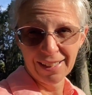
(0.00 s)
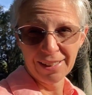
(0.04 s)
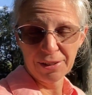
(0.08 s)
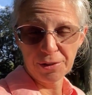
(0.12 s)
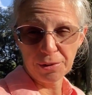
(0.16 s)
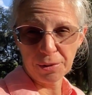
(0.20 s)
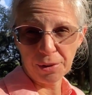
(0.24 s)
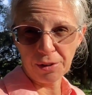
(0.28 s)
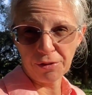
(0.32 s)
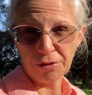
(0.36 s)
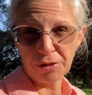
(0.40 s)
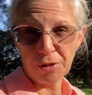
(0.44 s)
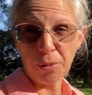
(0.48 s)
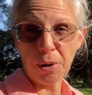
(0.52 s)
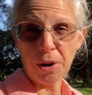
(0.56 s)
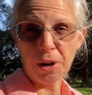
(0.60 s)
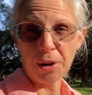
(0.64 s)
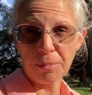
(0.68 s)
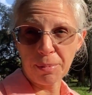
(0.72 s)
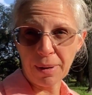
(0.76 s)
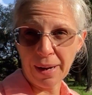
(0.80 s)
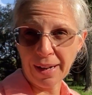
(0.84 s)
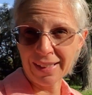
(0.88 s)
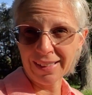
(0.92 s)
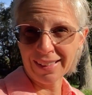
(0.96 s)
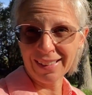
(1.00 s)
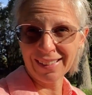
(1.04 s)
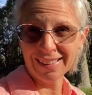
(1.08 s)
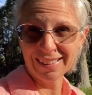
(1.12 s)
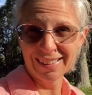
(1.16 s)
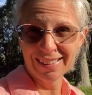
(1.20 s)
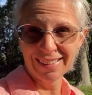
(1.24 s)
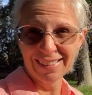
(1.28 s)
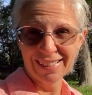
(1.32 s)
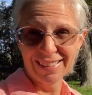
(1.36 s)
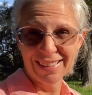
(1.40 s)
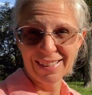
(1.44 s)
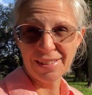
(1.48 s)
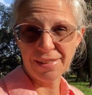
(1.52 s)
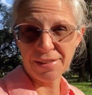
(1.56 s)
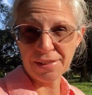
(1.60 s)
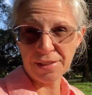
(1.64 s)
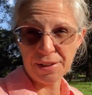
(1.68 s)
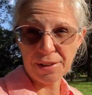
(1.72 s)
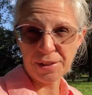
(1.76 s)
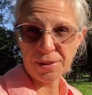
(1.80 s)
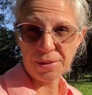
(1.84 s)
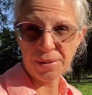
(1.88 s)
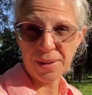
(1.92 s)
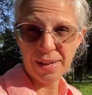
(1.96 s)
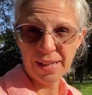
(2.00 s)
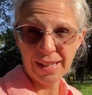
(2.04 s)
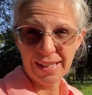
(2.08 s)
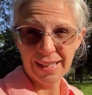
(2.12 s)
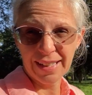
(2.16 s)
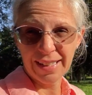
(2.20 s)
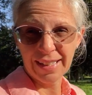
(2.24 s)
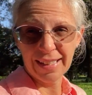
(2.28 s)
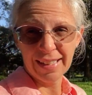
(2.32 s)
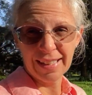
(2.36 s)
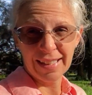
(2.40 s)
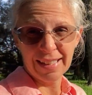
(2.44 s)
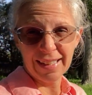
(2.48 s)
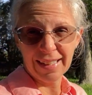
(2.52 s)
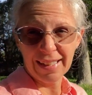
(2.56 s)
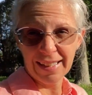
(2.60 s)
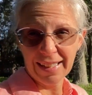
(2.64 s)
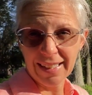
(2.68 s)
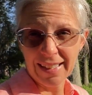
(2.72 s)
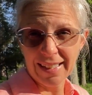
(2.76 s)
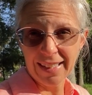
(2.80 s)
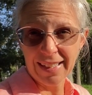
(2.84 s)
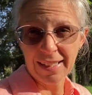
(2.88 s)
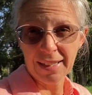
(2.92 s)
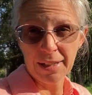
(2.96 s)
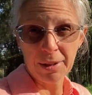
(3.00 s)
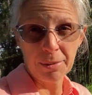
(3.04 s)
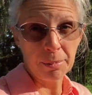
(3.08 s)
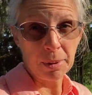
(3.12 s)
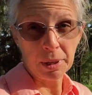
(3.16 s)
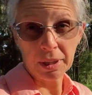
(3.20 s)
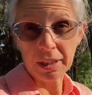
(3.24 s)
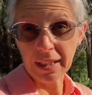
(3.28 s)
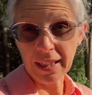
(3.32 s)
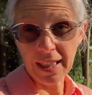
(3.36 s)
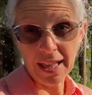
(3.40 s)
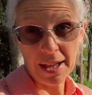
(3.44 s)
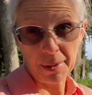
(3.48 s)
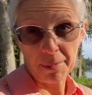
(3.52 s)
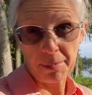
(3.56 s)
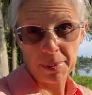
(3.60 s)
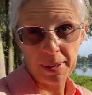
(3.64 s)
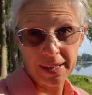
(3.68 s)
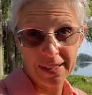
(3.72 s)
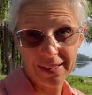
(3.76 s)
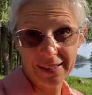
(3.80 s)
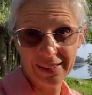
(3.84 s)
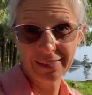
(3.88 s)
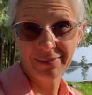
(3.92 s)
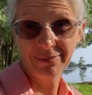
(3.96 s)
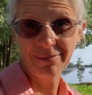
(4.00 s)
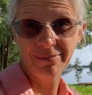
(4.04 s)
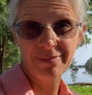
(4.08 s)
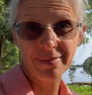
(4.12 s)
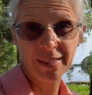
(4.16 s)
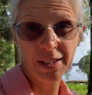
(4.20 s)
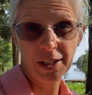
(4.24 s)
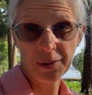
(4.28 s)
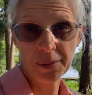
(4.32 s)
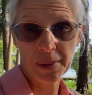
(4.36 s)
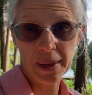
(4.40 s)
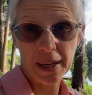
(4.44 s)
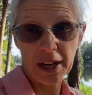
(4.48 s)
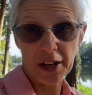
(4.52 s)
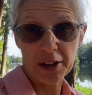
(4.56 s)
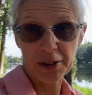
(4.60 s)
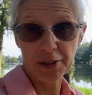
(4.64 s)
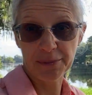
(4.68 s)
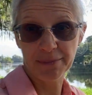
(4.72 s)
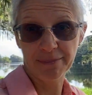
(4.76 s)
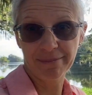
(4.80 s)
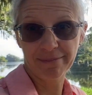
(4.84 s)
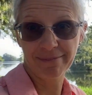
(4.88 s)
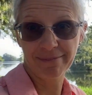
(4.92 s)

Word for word: or if you are a pilot. So buckle up. Here we go.